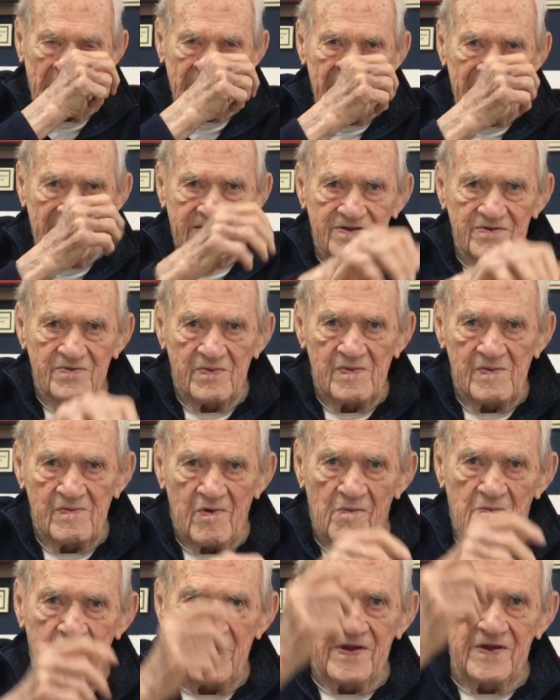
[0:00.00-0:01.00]
I can remember
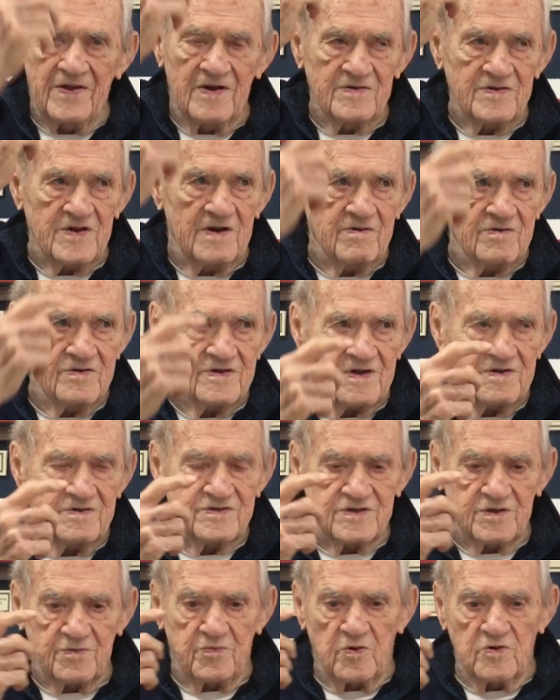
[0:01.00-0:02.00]
being, I was
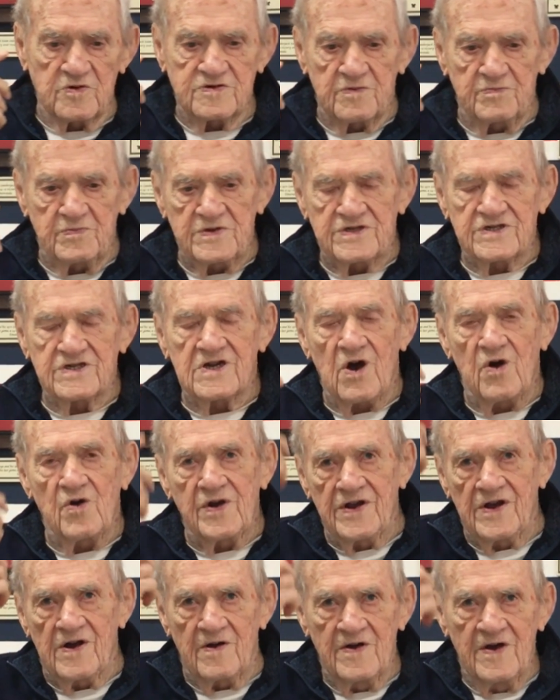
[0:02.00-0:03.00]
supposed to be
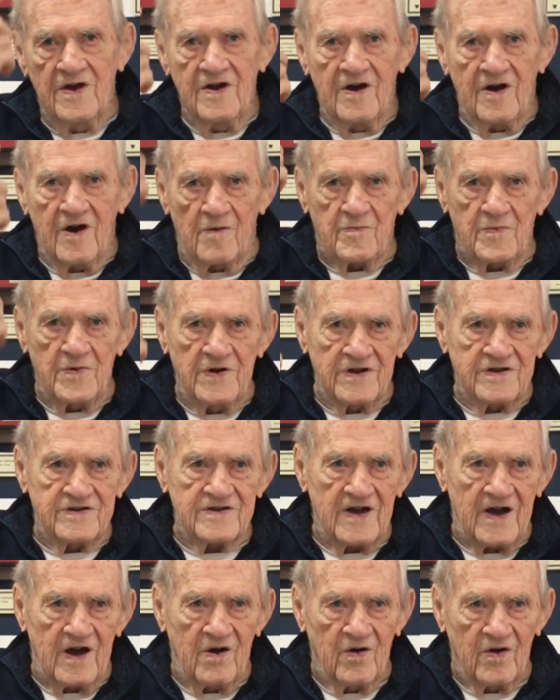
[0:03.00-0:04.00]
scouting up in a
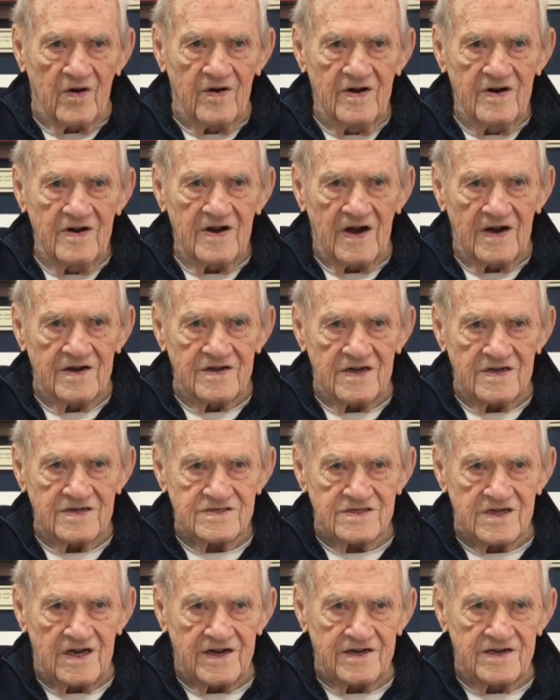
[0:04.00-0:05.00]
tower on the
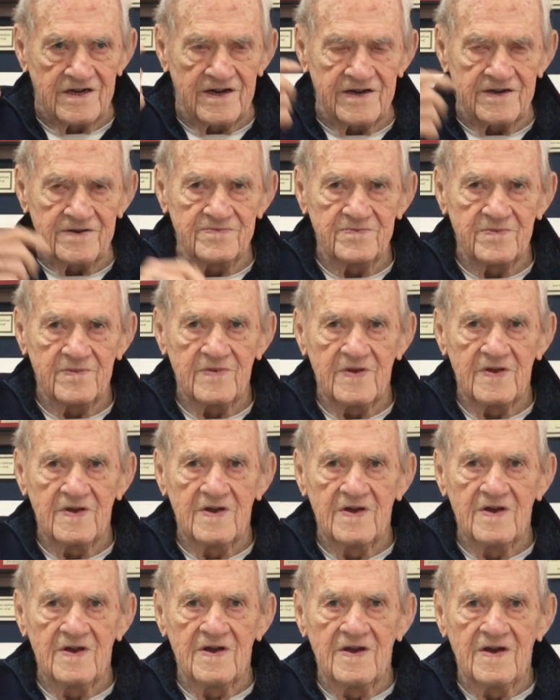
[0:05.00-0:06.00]
sideline.
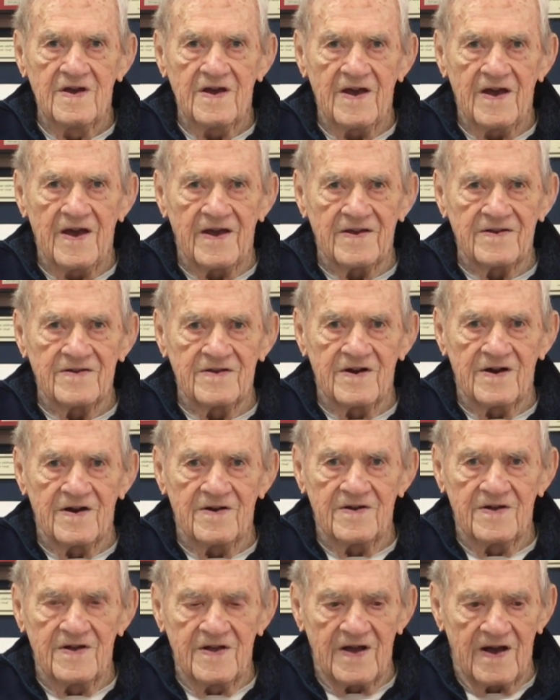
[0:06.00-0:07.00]
And
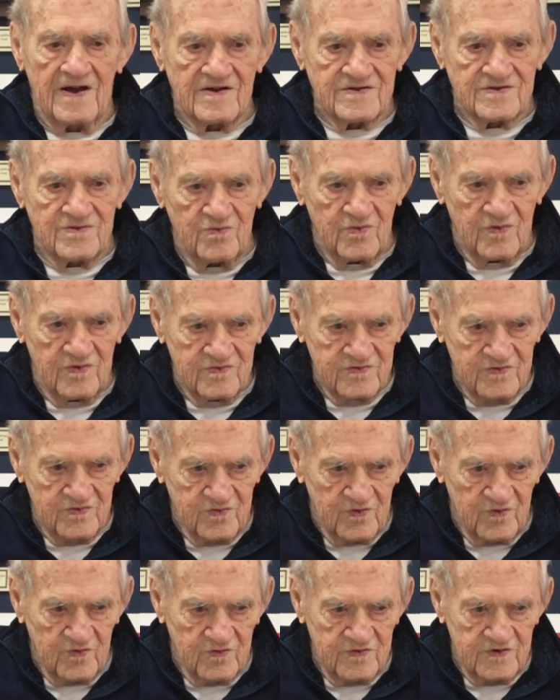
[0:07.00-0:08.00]
I was
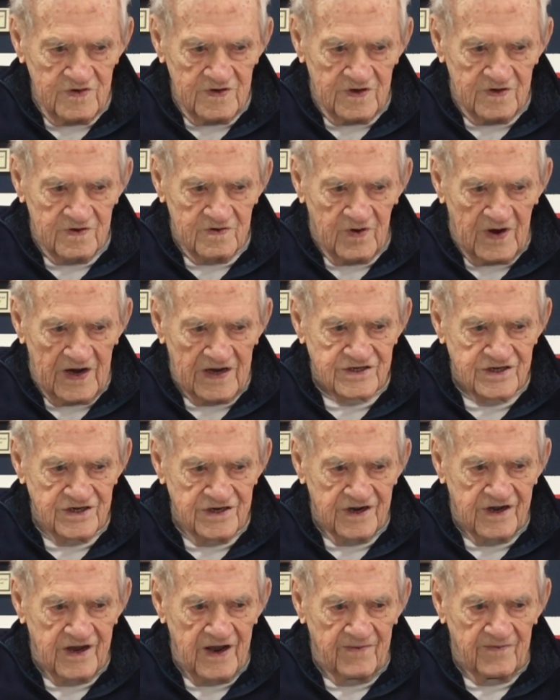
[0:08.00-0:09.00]
watching the
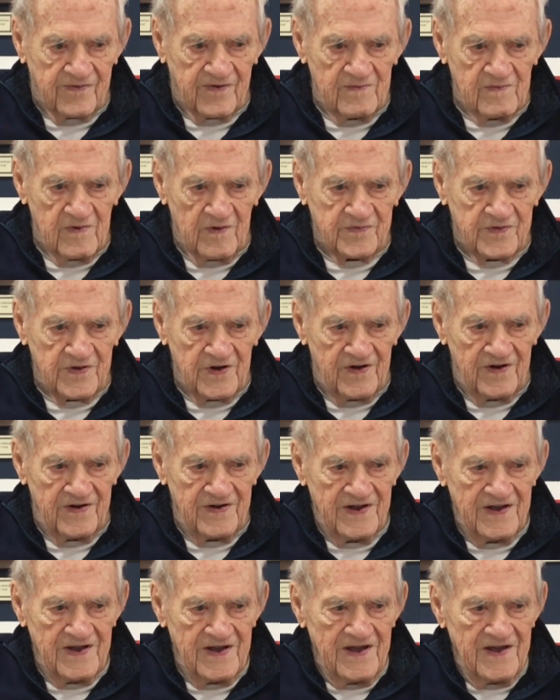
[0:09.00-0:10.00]
game from up there,
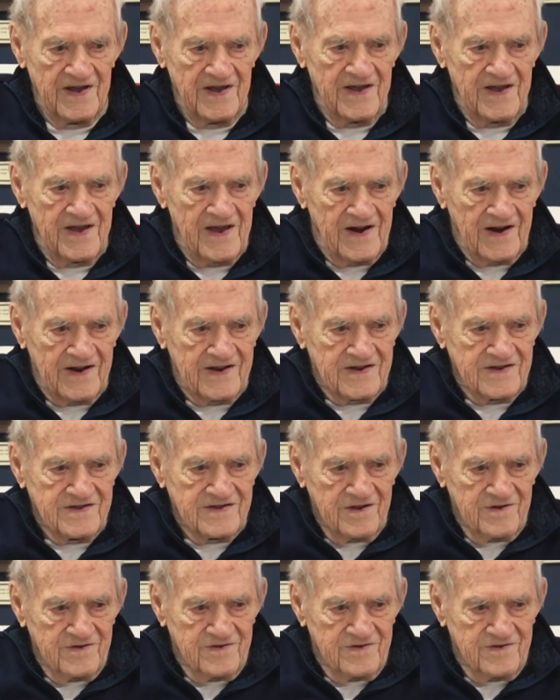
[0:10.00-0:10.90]
and I could,